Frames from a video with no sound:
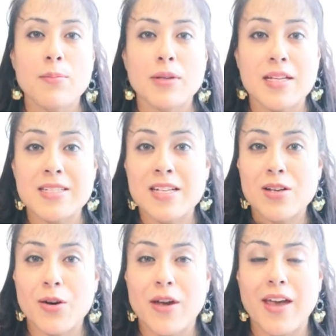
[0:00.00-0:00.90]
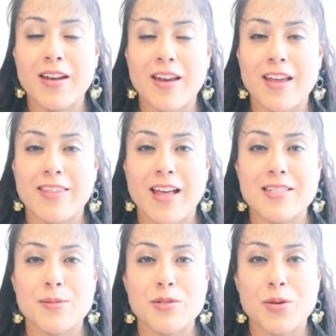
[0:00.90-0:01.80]
please go ahead and hit
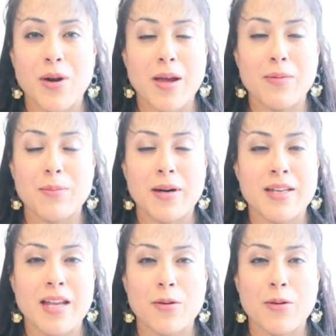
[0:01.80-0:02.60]
that subscribe button.